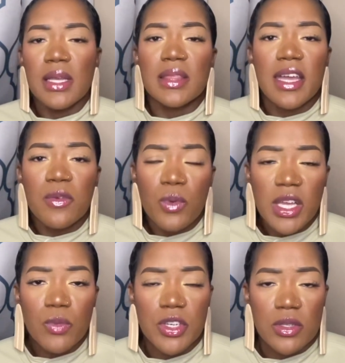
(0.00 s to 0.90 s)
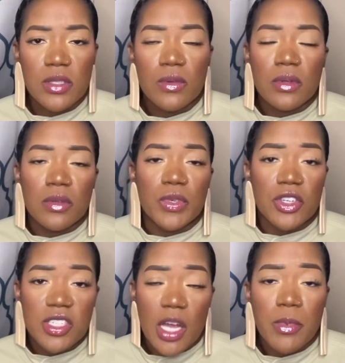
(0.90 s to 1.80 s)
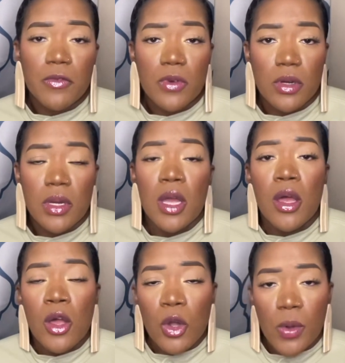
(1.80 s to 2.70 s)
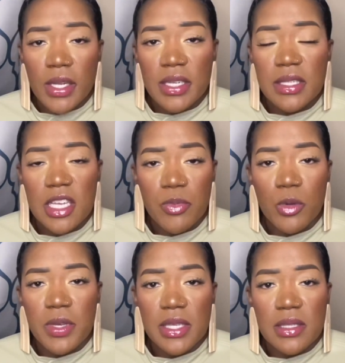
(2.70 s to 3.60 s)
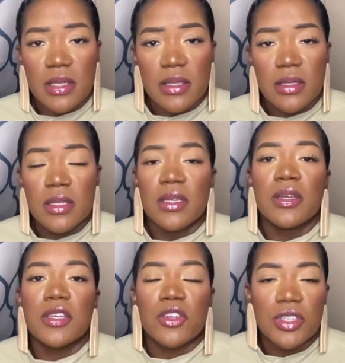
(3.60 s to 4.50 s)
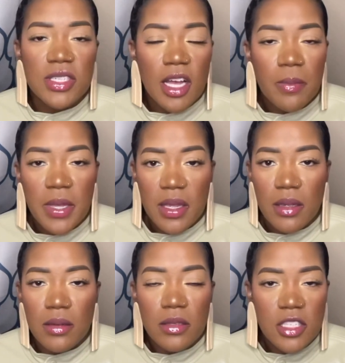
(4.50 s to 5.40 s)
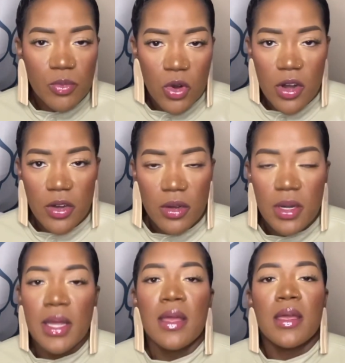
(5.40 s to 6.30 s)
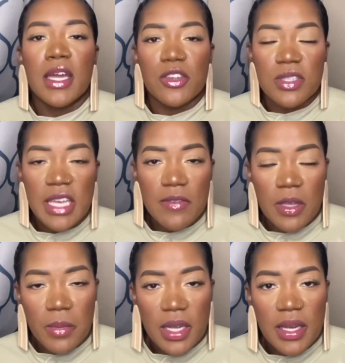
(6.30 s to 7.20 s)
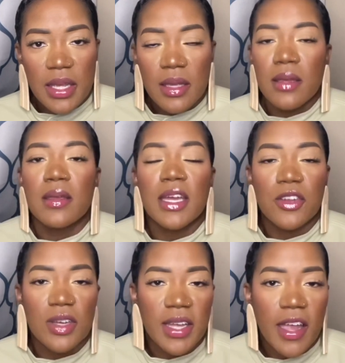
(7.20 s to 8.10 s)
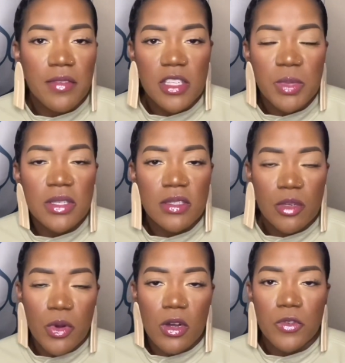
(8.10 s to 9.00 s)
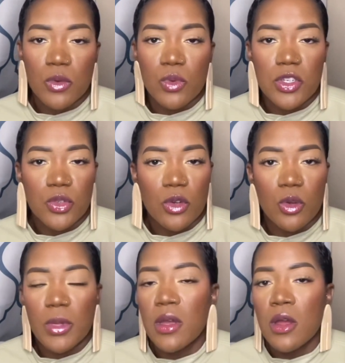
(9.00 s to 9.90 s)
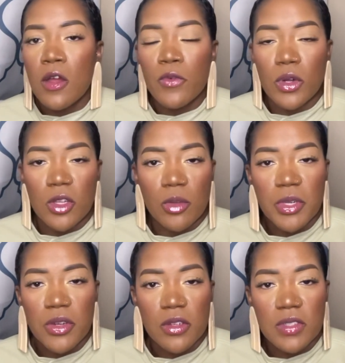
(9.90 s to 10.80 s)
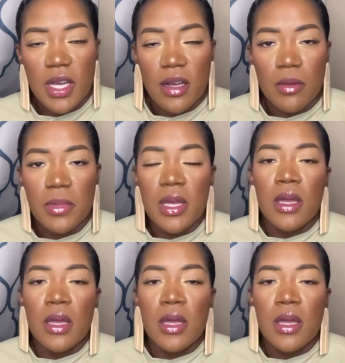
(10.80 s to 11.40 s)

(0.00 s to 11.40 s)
That way when you're shopping for quality staple pieces, you're shopping smarter and you're saving money, and you're going to have these pieces a part of your wardrobe for a long period of time.